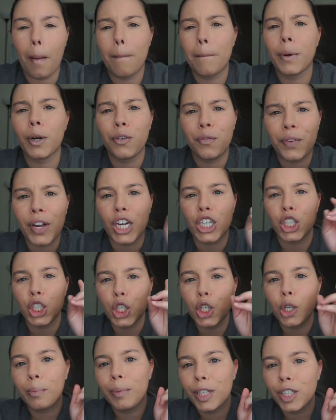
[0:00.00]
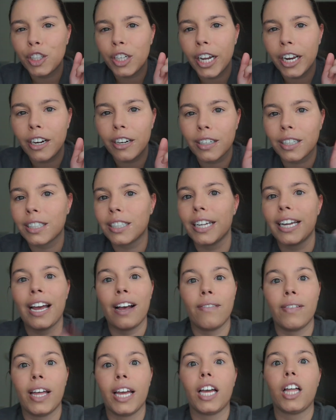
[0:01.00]
professional pin traders because they
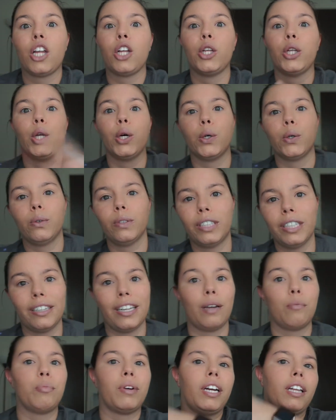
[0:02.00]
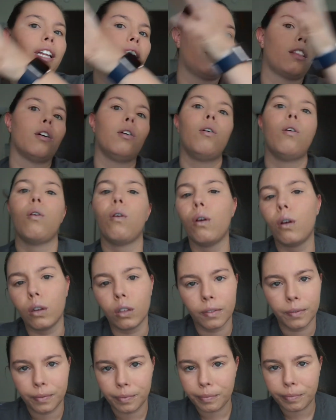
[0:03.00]
have like loads and they bring like the
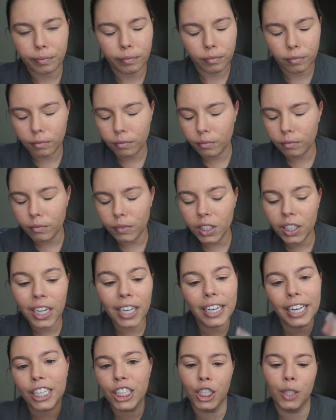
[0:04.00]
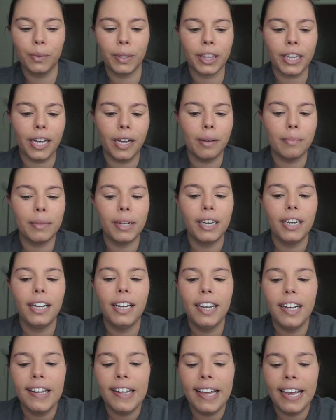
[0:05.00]
whole collection with them,
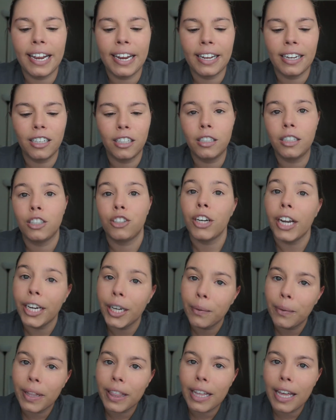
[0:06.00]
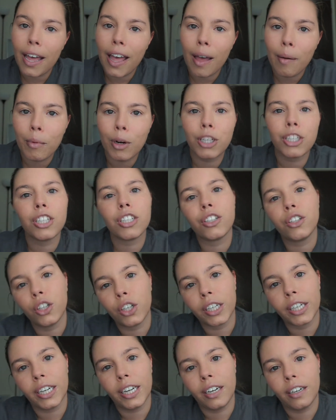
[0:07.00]
and trading with them or just
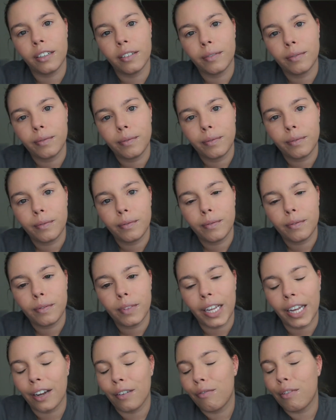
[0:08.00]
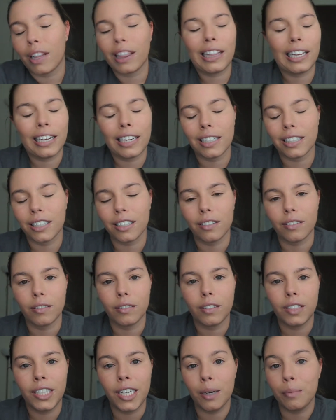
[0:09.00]
learning like fun things and
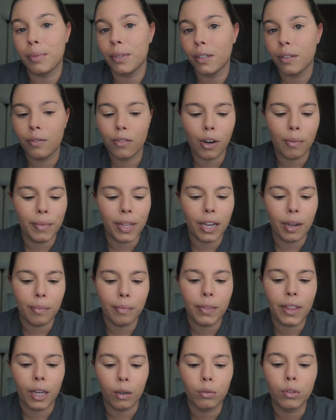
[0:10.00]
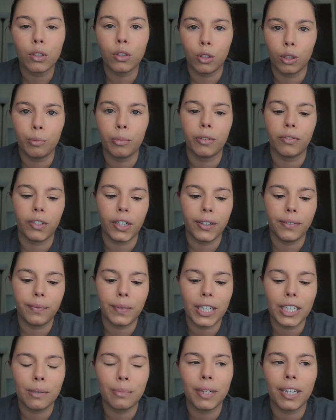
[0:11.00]
tips from them. That was super fun.
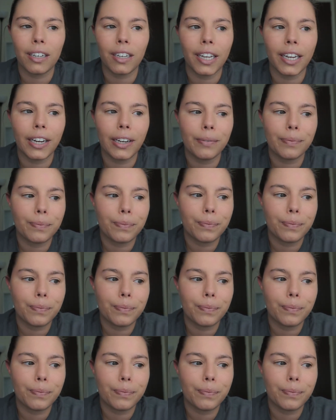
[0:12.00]
I spent like